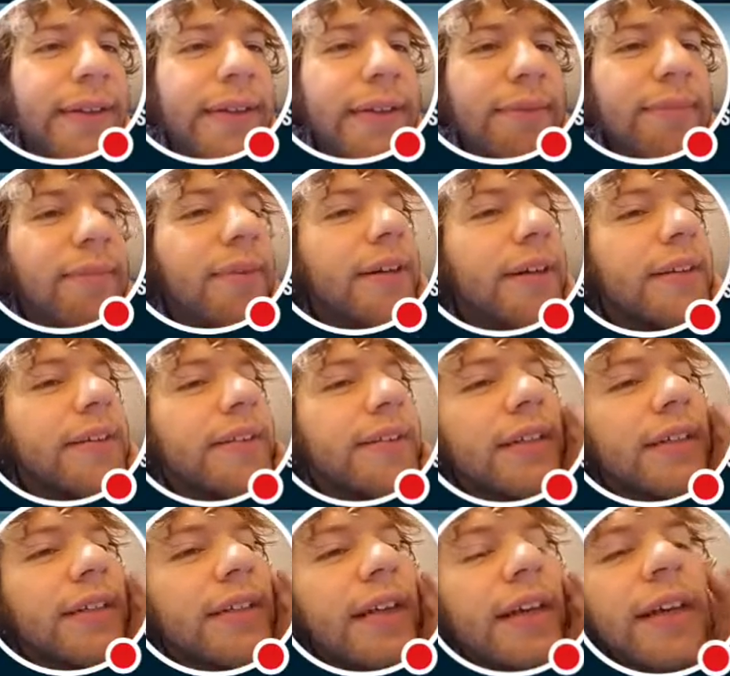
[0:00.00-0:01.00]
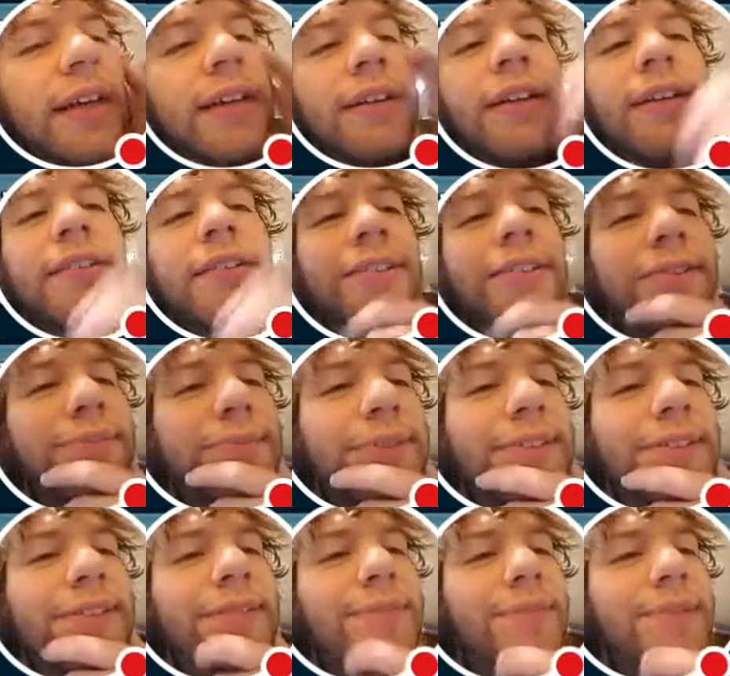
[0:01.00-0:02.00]
But no, I grow
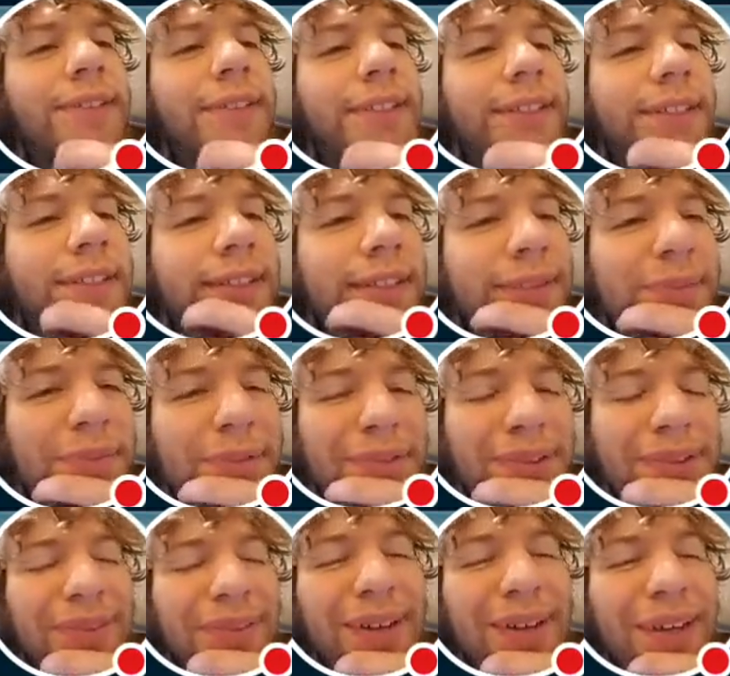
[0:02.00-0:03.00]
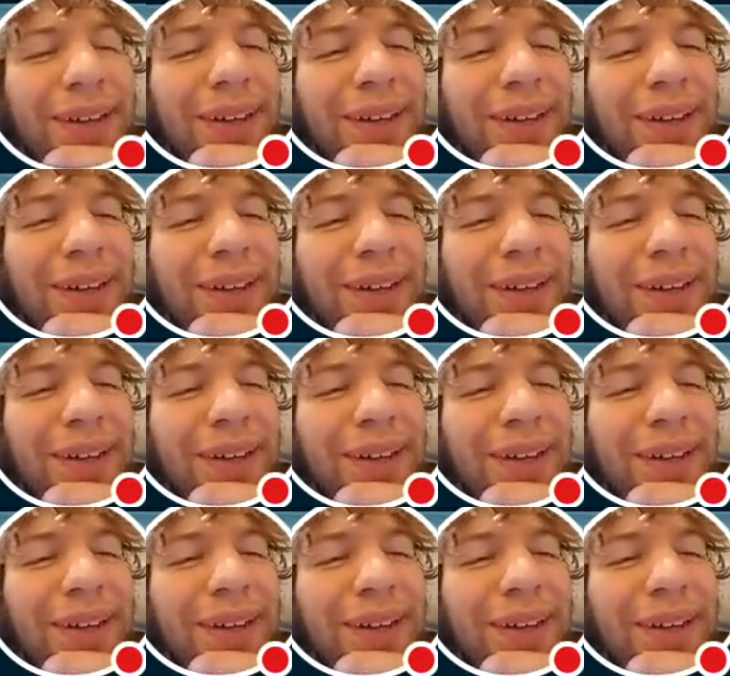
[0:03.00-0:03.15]
beards pretty easy. I'm 25.